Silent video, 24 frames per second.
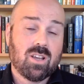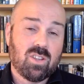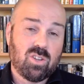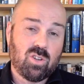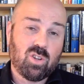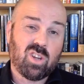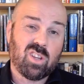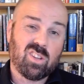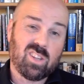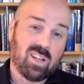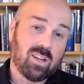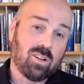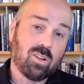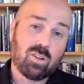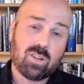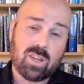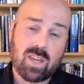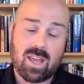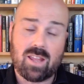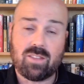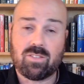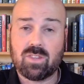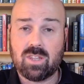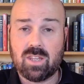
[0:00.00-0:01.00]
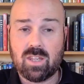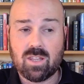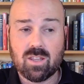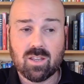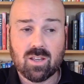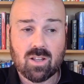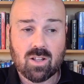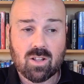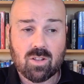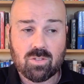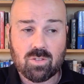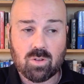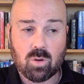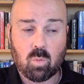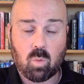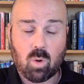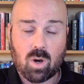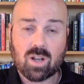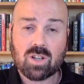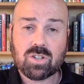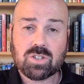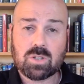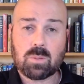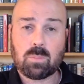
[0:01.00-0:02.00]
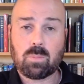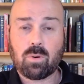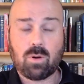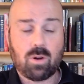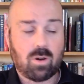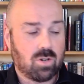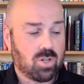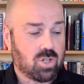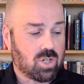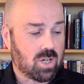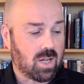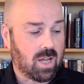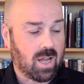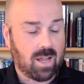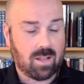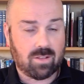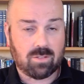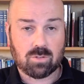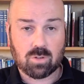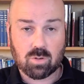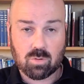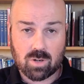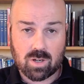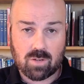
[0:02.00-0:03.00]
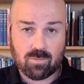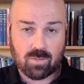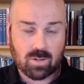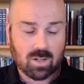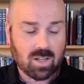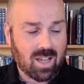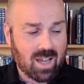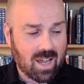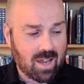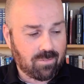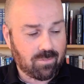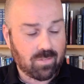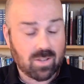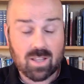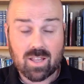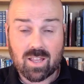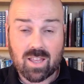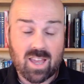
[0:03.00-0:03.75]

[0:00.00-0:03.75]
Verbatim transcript: You can then look at the Wallace approach and Greek for Life,